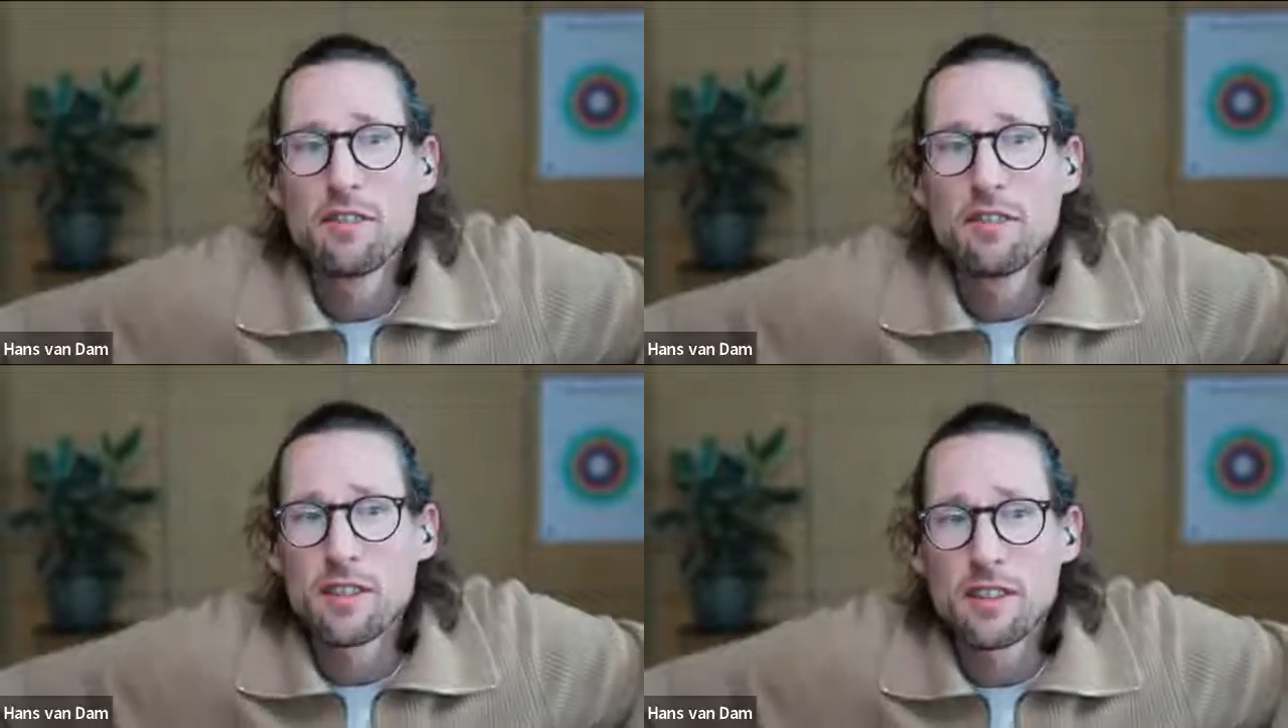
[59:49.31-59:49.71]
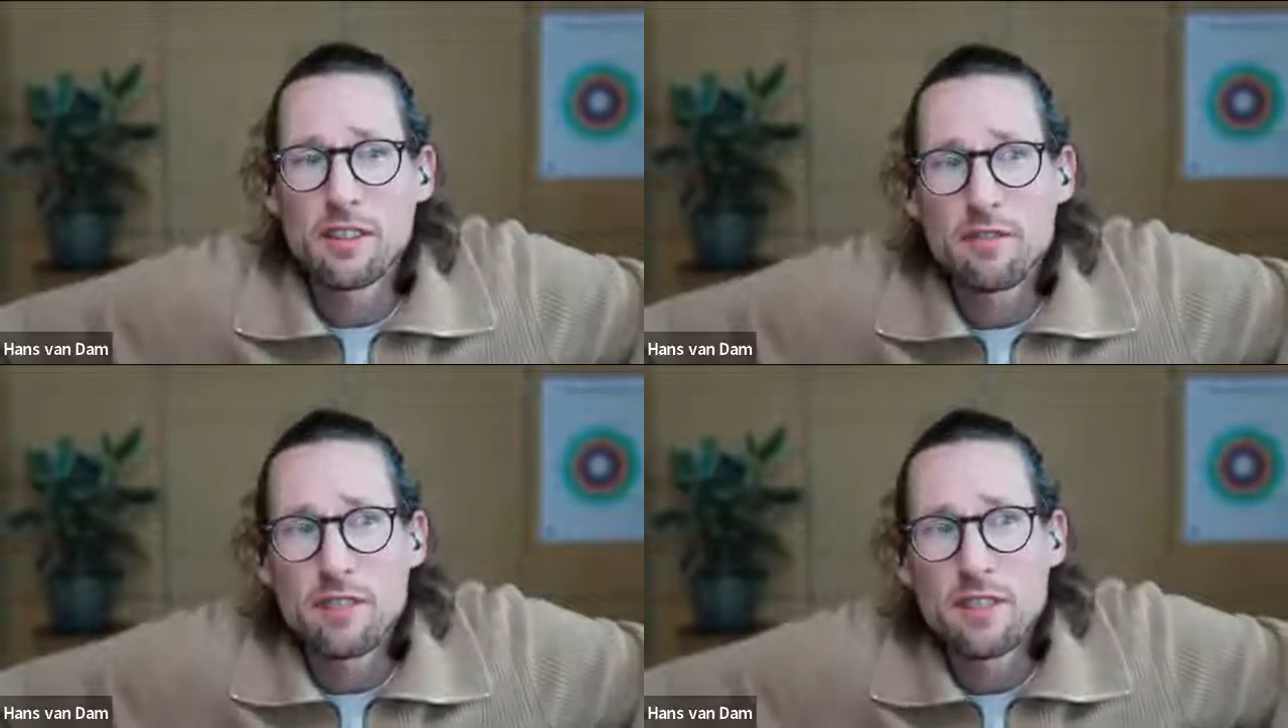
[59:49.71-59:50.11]
for
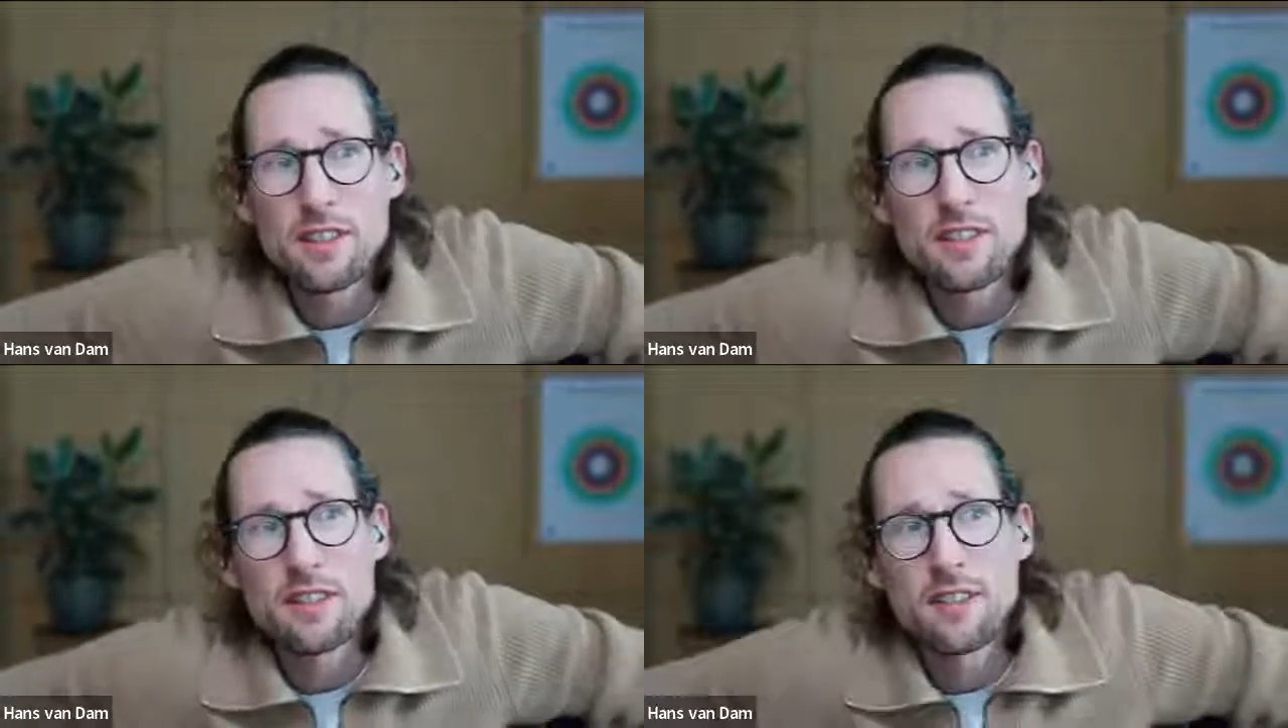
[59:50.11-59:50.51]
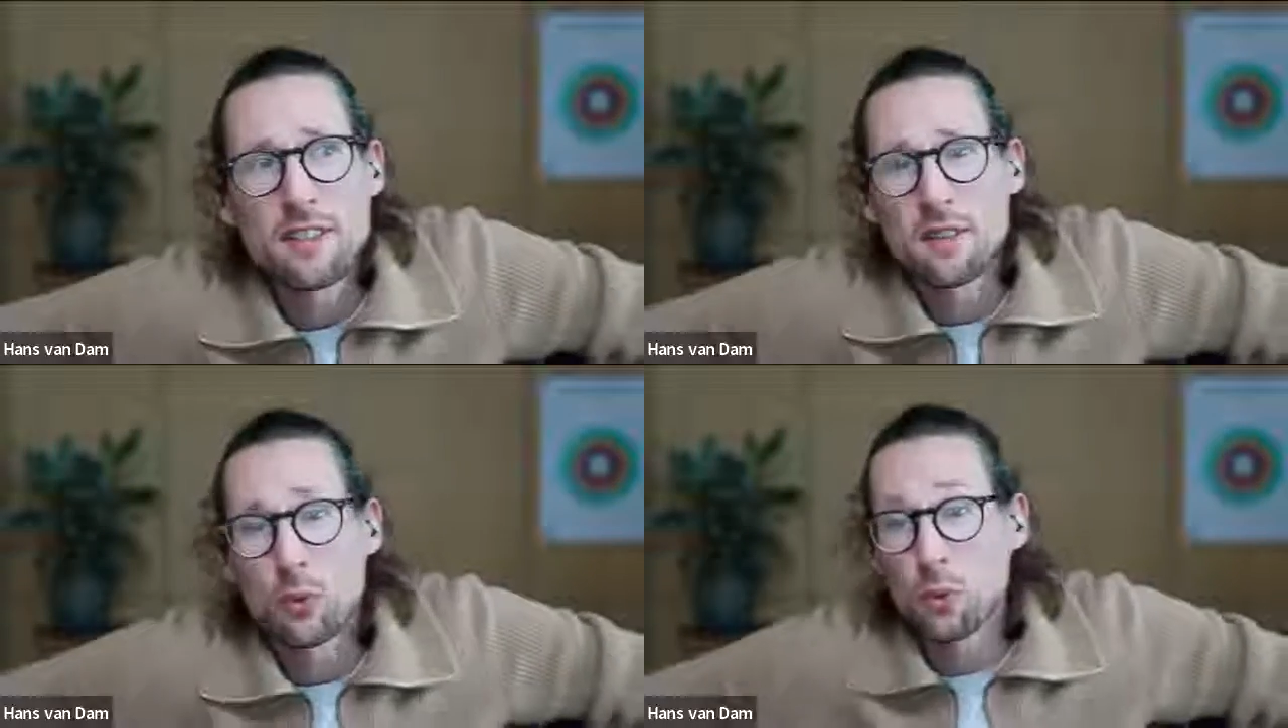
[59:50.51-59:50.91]
the first
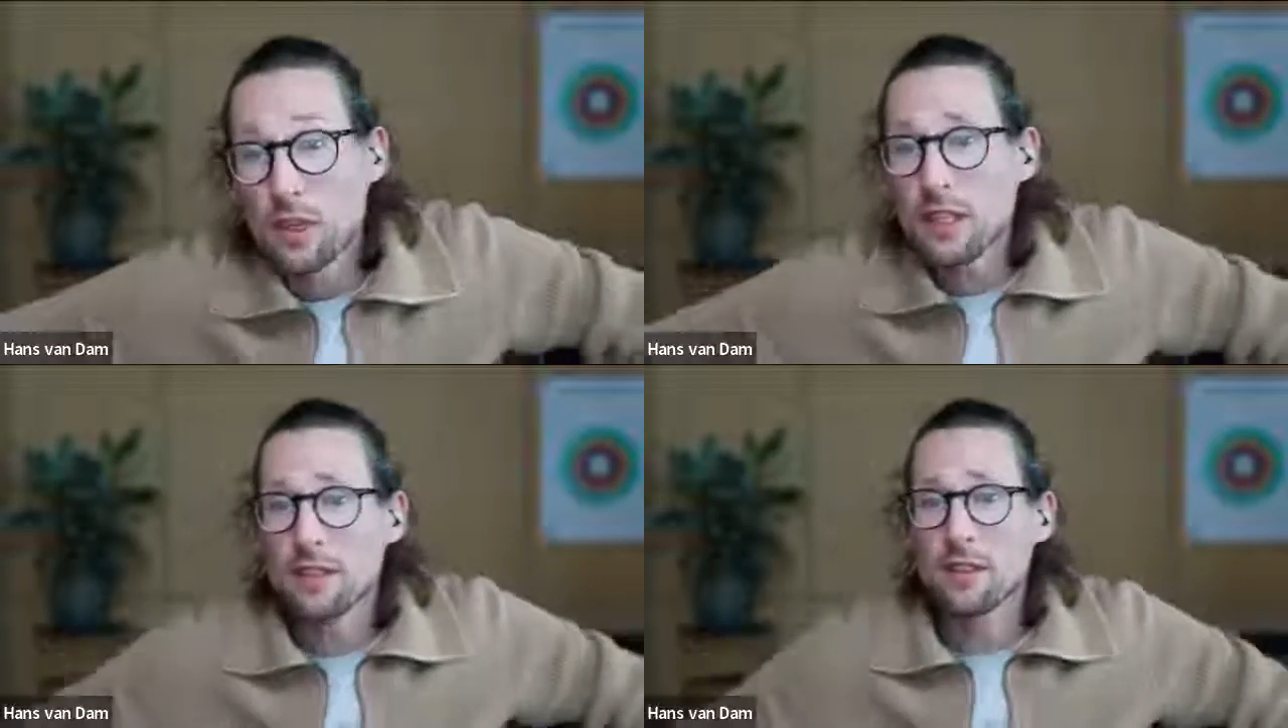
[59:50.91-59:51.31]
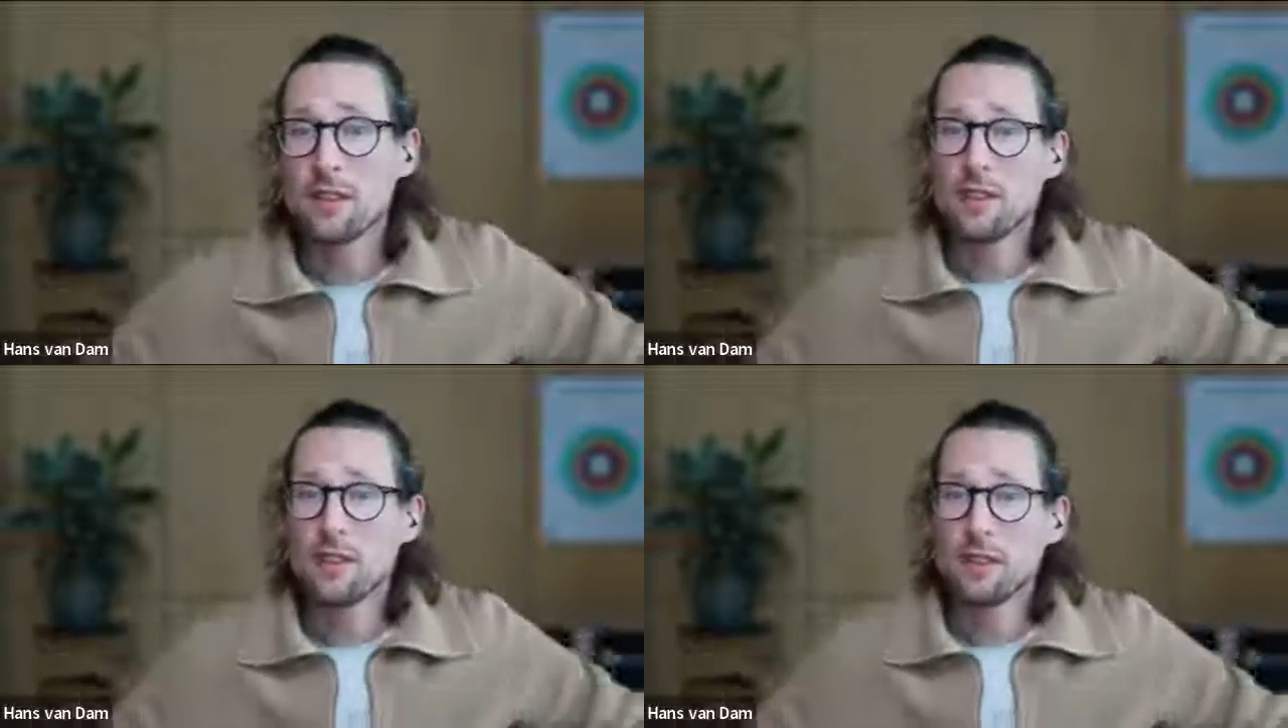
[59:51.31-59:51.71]
real